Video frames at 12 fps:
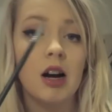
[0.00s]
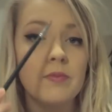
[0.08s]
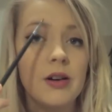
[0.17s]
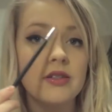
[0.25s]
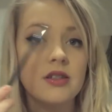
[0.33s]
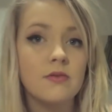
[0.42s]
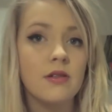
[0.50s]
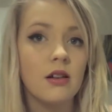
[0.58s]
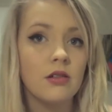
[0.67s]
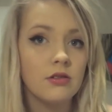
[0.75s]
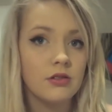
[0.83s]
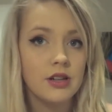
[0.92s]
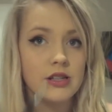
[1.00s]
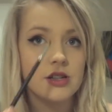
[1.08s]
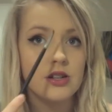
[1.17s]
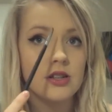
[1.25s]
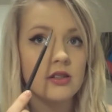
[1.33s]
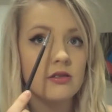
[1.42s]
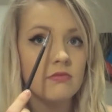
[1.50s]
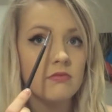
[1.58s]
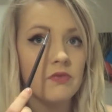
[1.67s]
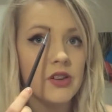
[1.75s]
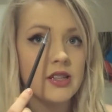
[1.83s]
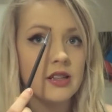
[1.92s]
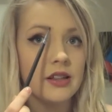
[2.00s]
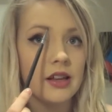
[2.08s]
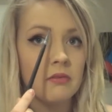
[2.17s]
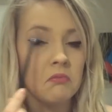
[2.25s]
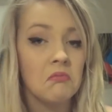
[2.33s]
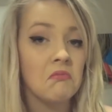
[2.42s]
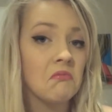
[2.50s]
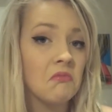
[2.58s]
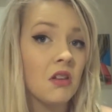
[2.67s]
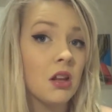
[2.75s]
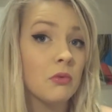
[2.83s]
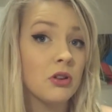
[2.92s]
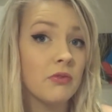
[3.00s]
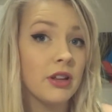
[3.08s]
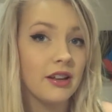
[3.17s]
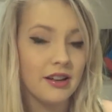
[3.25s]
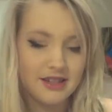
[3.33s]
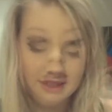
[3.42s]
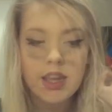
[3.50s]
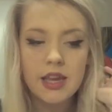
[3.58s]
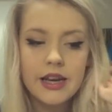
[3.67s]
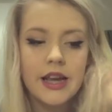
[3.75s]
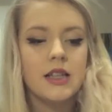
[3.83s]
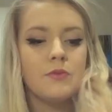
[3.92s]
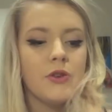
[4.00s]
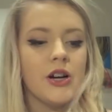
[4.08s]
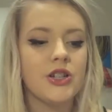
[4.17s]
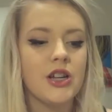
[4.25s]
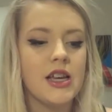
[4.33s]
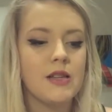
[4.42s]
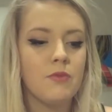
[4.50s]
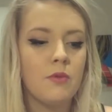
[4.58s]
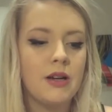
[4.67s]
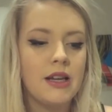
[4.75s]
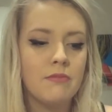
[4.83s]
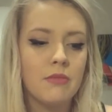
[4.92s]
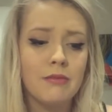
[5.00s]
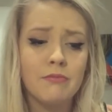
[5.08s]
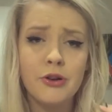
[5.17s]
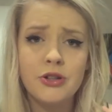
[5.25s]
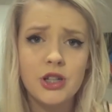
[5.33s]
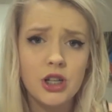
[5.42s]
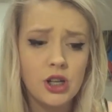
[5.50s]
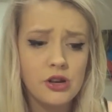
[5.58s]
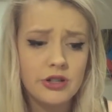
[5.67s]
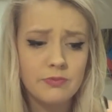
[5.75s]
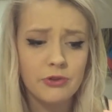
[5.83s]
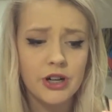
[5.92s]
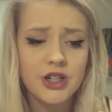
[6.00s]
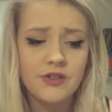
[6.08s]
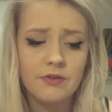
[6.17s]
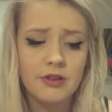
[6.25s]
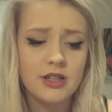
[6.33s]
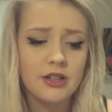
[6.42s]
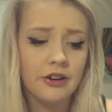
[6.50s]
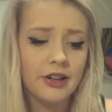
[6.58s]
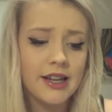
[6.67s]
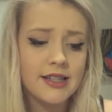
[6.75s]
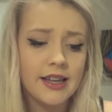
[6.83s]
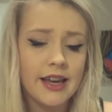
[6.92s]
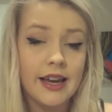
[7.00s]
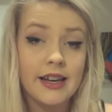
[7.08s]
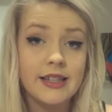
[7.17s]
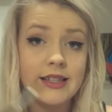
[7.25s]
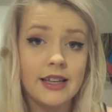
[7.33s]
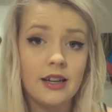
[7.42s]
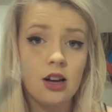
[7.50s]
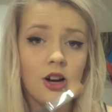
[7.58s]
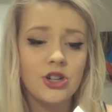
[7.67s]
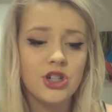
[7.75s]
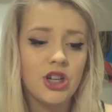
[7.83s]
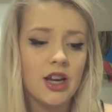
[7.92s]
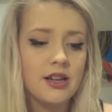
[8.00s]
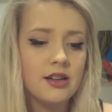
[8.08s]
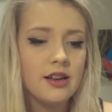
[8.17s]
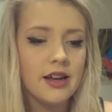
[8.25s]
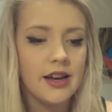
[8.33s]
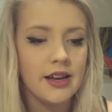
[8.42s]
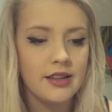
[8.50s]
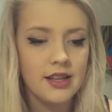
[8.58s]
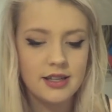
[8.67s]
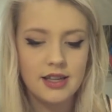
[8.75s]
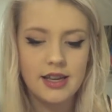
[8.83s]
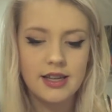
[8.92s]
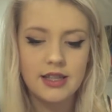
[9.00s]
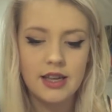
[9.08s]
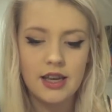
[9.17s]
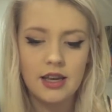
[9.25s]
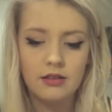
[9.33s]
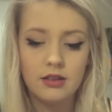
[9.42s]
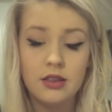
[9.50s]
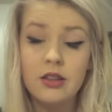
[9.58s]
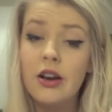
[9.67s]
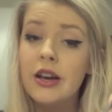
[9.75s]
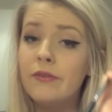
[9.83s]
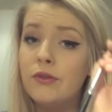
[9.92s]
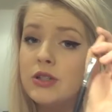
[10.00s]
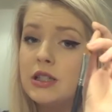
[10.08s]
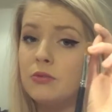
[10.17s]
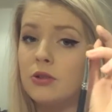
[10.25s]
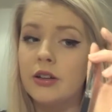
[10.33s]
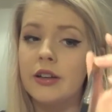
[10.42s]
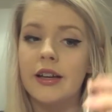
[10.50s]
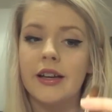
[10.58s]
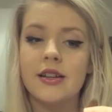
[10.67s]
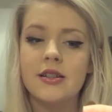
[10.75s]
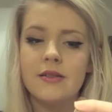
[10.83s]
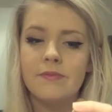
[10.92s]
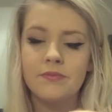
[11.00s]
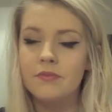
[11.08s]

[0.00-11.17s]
eyebrows as well, because it just fits in there. Brilliant. The next brush is probably my most used brush from the Sedona Lace kit, and it's the large shader, and this is the 941, and